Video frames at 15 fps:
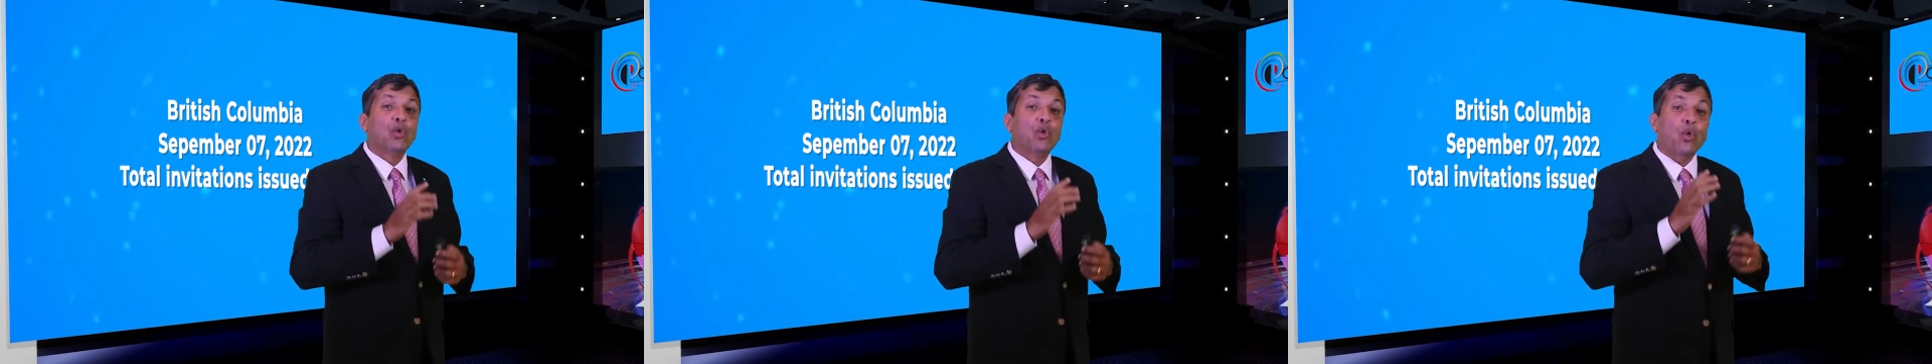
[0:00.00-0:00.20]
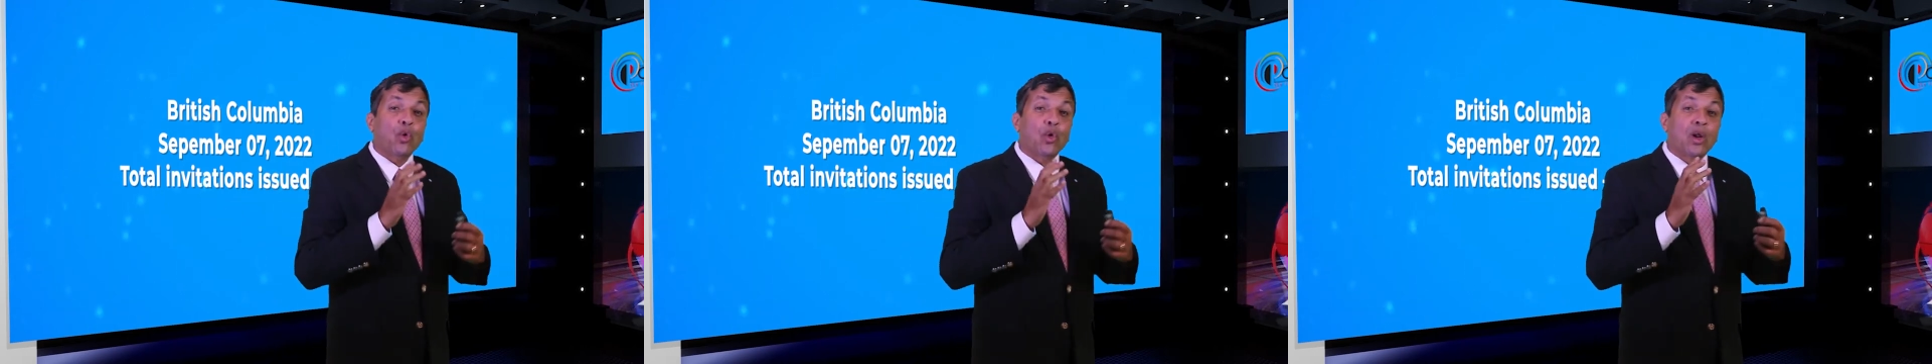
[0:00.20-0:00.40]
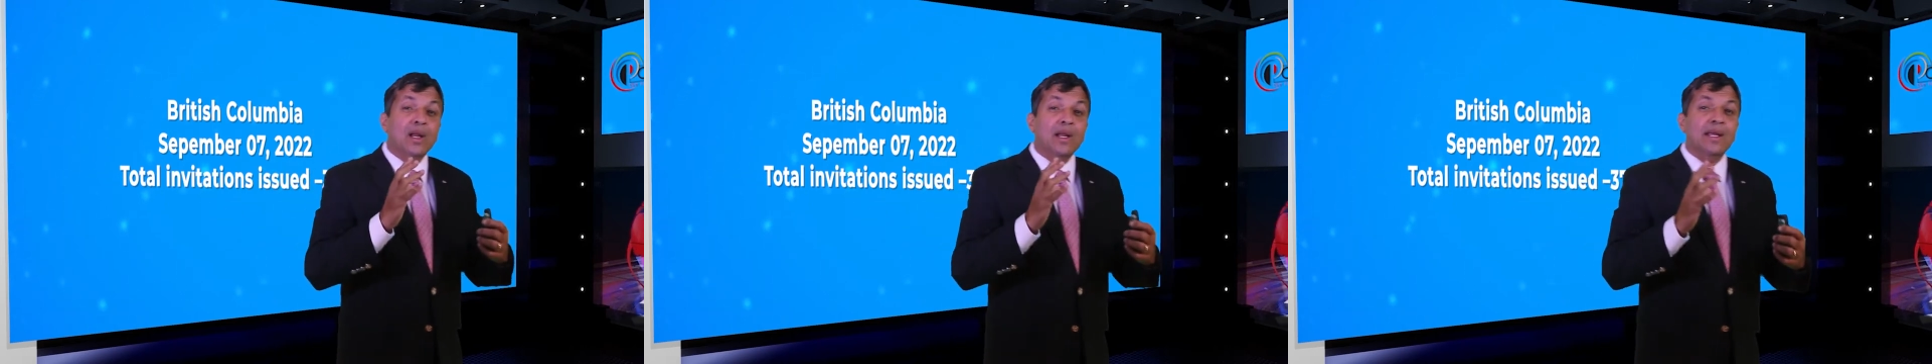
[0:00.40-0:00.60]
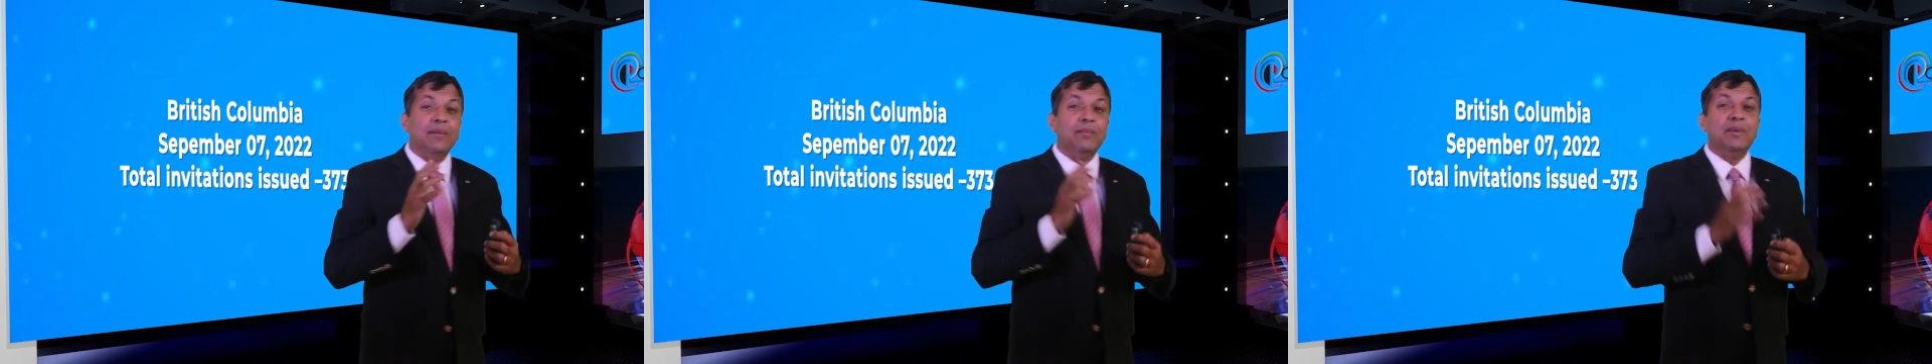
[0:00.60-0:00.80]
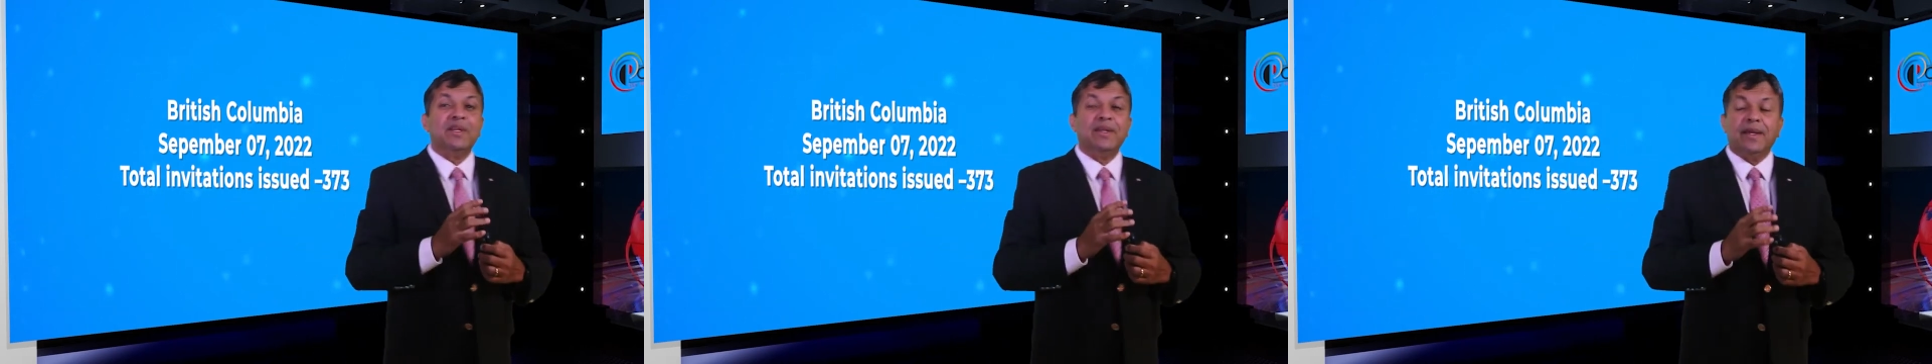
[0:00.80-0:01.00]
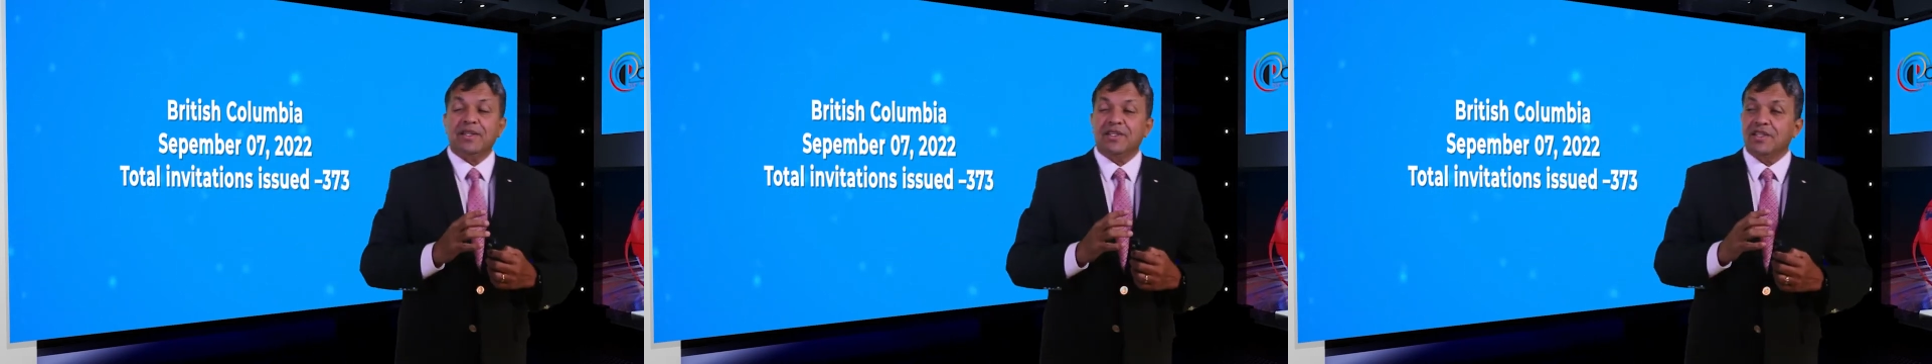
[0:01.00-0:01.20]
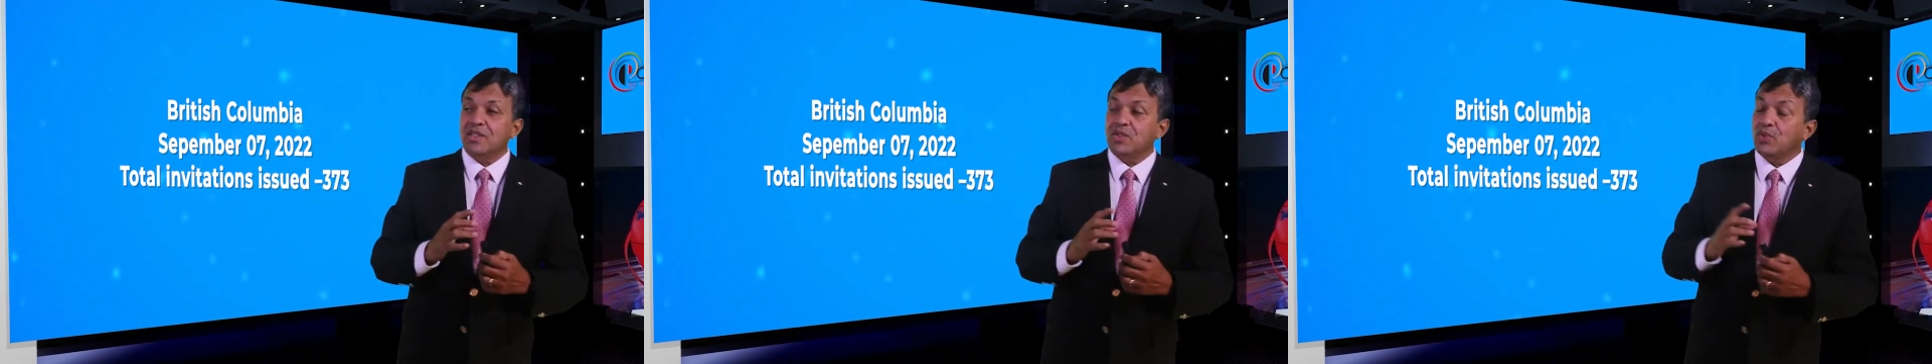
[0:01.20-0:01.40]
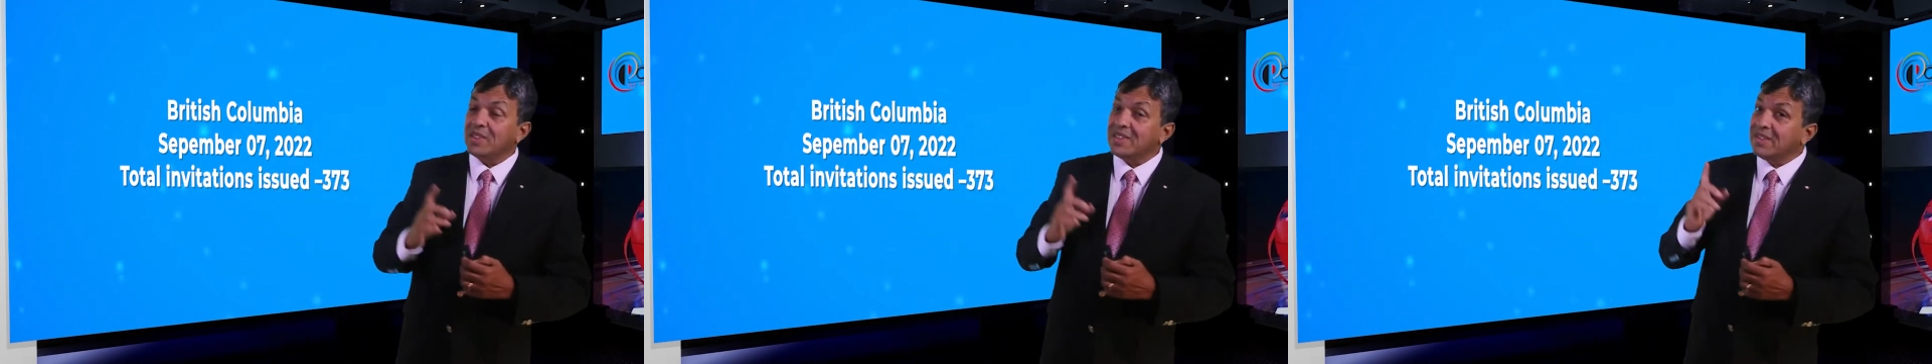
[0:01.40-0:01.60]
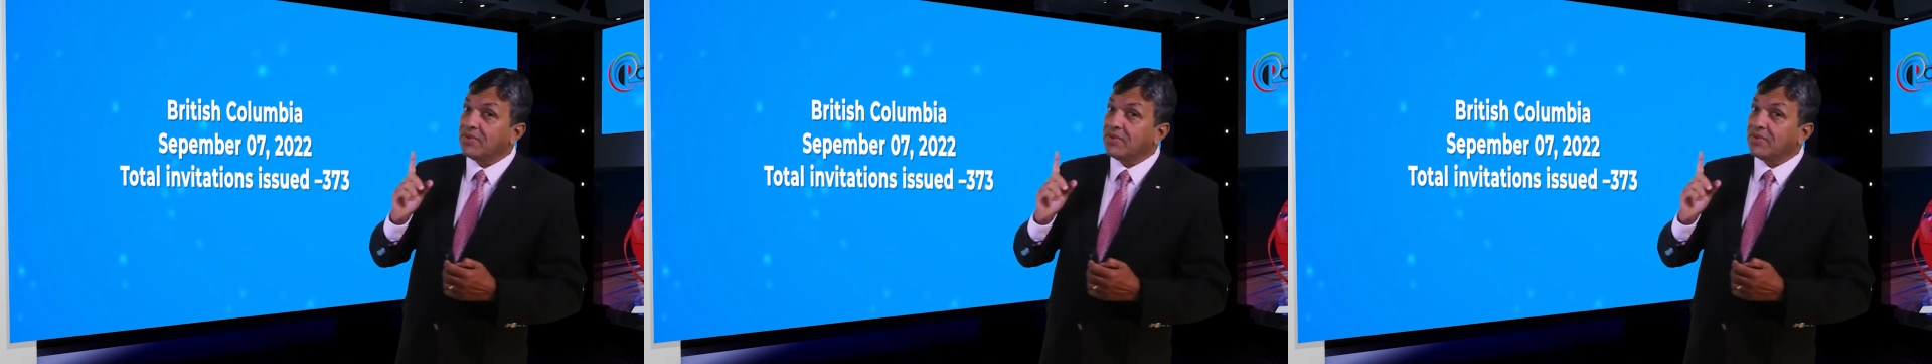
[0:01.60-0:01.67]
total invitations was